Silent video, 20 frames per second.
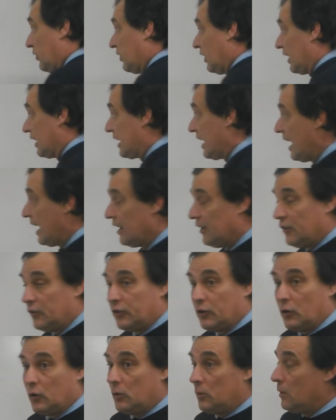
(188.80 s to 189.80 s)
I can
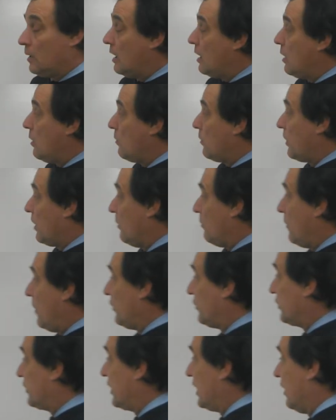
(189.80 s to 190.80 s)
do, but I
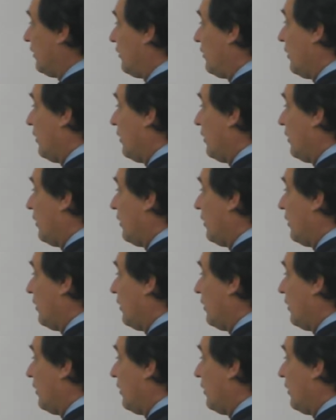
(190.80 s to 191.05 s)
must give